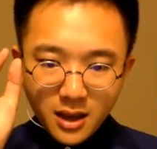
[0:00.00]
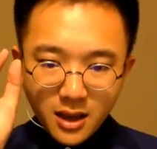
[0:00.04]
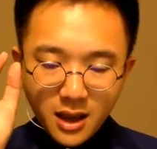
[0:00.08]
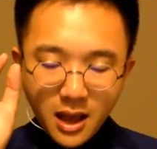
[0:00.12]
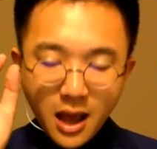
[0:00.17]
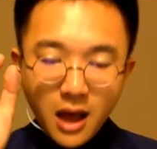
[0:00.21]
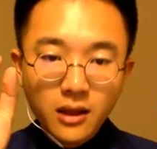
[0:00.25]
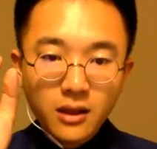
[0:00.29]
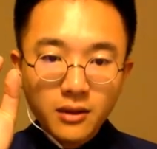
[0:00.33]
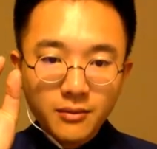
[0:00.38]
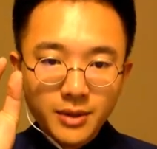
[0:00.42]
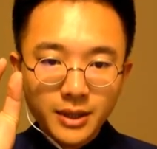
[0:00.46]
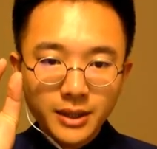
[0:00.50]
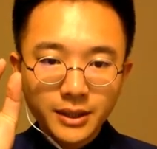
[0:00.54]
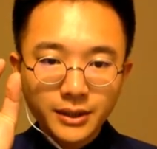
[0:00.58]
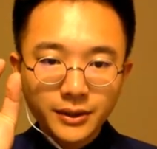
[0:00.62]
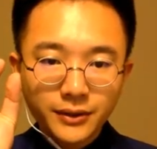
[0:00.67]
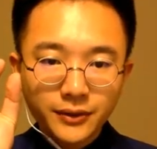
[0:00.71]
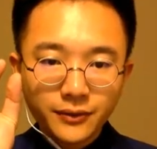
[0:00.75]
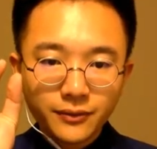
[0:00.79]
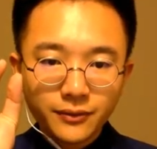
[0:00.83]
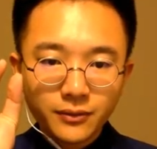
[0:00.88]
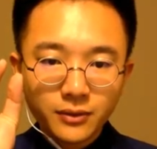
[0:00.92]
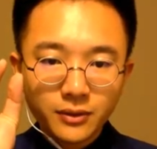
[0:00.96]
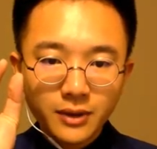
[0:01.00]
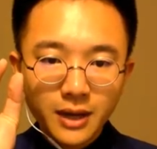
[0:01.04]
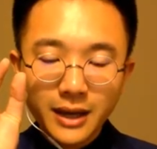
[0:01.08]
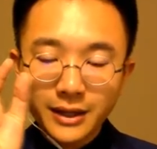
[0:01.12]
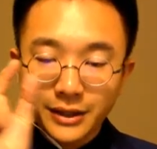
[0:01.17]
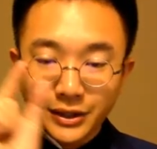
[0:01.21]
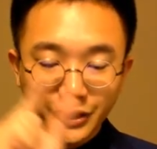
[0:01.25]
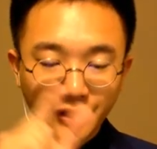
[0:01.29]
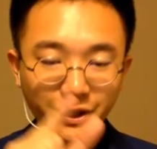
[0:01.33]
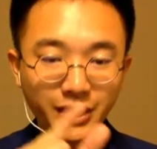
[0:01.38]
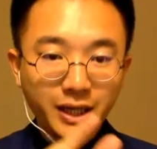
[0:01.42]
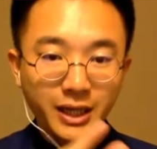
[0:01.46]
element as
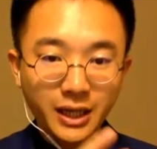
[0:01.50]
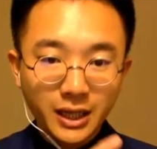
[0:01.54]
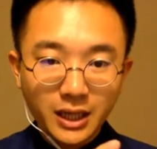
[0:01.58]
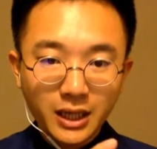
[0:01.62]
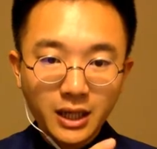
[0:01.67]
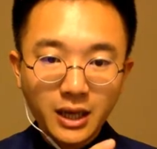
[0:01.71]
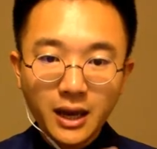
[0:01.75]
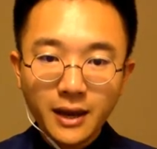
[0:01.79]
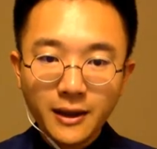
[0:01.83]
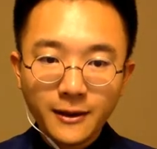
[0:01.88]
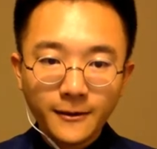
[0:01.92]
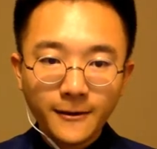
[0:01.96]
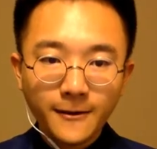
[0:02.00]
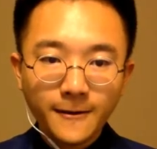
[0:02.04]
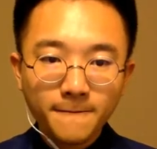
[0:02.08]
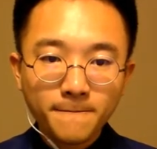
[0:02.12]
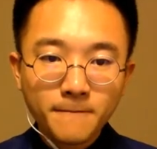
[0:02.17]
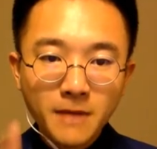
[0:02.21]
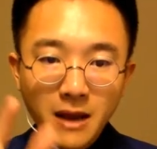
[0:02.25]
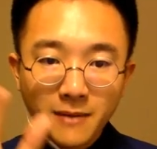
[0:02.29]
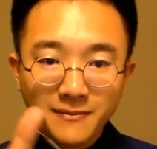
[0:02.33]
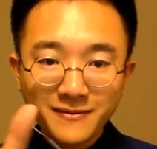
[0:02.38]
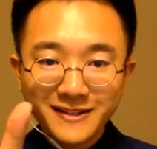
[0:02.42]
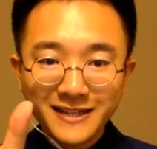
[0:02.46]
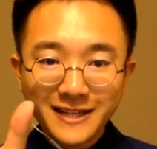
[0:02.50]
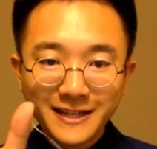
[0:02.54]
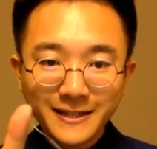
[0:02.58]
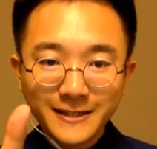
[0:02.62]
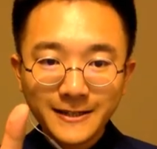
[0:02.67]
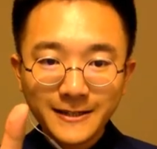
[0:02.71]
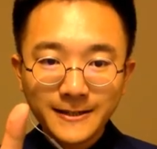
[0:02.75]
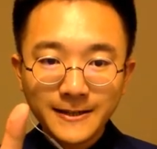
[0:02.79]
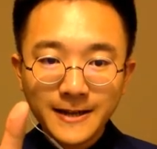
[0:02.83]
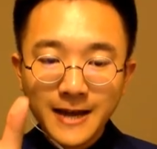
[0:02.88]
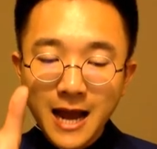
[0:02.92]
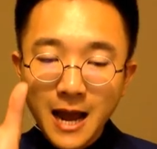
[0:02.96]
a key, and then
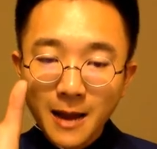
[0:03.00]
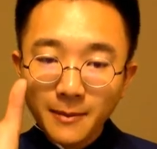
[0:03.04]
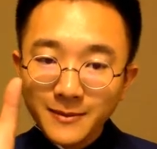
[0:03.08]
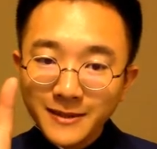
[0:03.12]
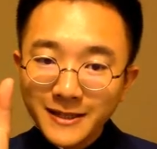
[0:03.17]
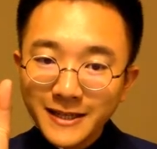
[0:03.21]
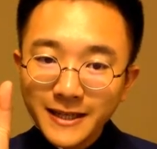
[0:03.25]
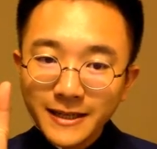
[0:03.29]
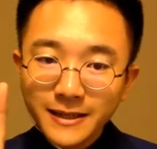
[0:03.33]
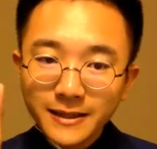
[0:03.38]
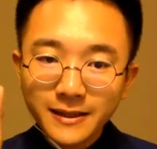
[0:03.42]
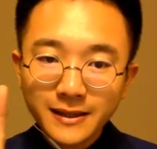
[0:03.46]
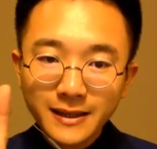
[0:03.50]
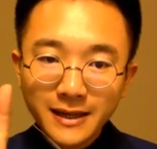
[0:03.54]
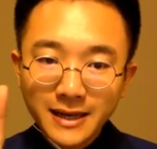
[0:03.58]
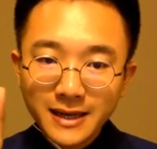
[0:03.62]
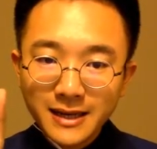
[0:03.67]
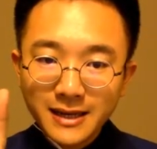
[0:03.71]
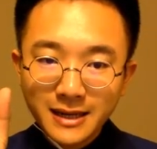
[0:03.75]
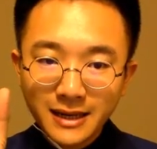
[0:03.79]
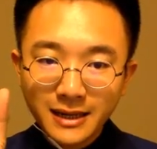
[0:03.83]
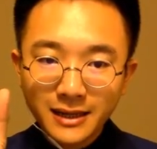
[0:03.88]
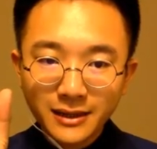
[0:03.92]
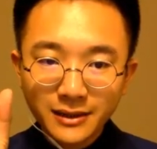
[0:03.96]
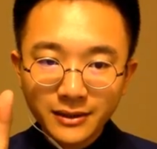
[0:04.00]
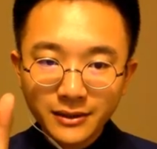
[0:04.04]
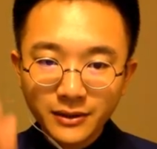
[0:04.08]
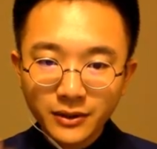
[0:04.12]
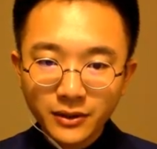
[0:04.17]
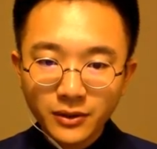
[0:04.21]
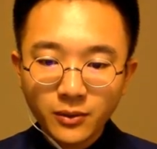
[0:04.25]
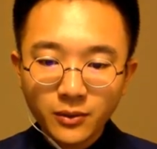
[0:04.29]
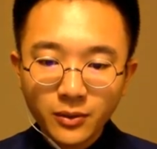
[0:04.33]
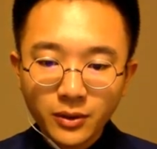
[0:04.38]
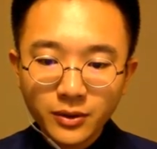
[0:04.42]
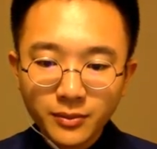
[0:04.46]
update the index.
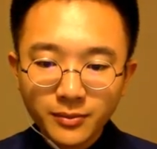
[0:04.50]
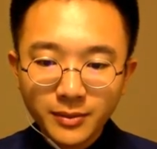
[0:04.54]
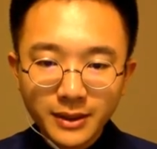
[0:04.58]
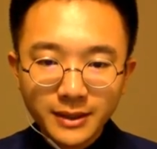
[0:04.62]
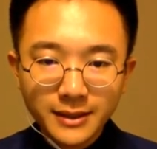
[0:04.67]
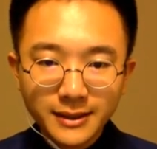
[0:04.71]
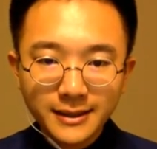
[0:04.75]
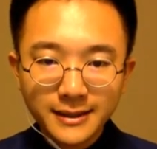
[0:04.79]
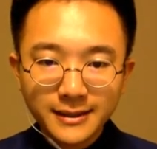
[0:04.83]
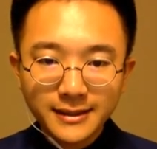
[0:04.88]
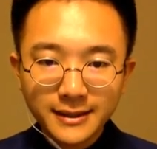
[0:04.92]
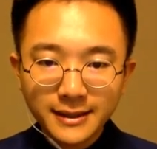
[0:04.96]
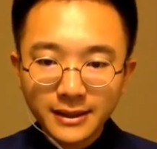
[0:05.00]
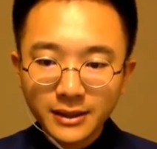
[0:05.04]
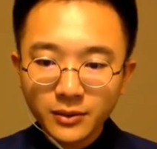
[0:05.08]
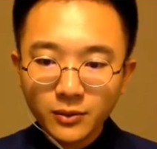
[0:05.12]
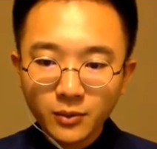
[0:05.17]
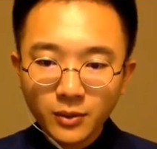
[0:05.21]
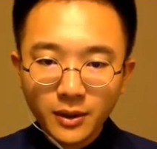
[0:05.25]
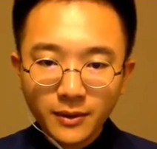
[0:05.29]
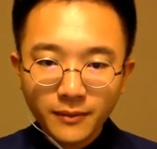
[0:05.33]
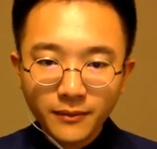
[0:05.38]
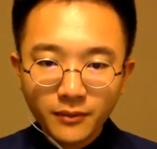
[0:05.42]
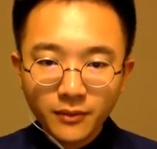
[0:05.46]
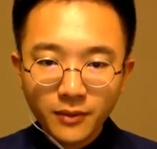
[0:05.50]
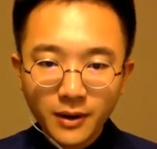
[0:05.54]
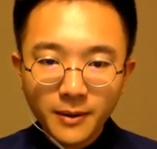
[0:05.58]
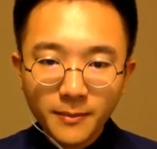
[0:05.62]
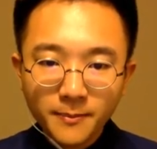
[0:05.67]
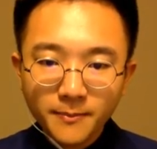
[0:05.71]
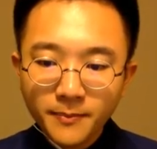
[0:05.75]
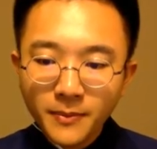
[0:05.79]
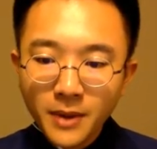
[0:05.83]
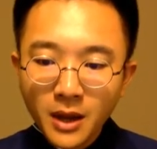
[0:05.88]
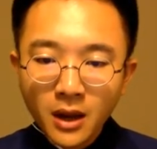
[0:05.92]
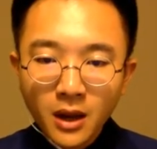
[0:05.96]
So which means it's this one, right?
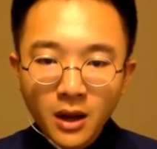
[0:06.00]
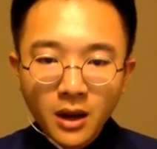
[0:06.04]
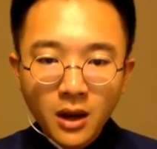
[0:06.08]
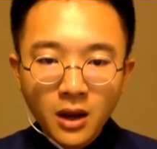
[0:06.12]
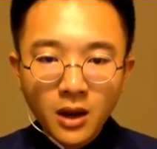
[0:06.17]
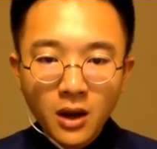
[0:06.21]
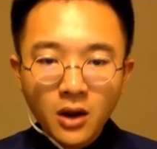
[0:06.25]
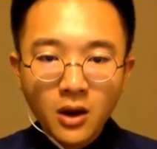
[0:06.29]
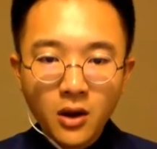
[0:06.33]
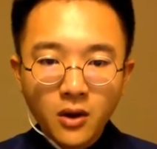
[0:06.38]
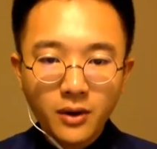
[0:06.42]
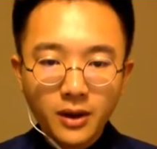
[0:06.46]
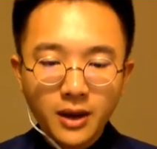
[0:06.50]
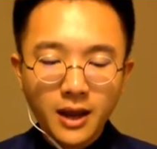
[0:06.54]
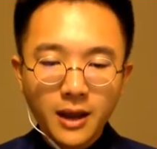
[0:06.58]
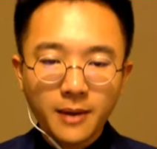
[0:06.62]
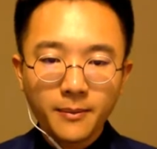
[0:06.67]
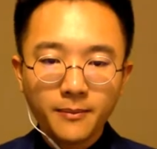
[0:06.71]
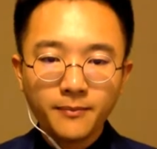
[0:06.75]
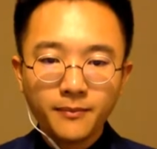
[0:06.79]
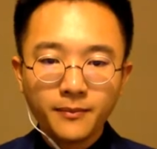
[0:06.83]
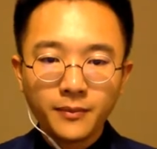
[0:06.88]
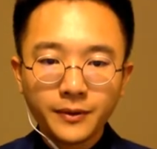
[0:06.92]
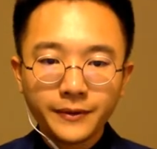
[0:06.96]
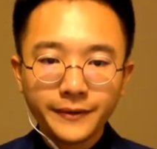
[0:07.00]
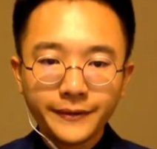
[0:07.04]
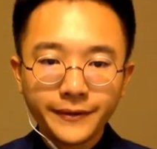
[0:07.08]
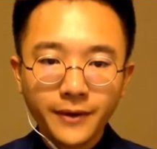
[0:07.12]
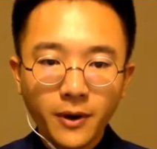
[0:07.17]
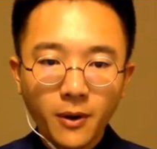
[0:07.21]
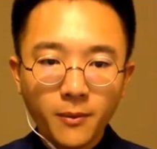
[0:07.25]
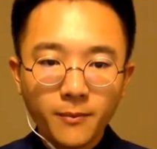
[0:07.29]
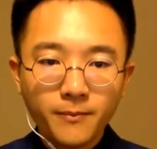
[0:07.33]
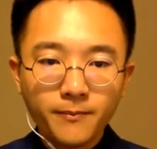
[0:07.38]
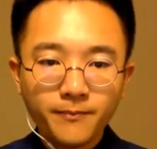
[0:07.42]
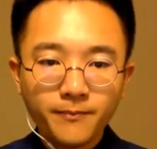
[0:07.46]
Okay. So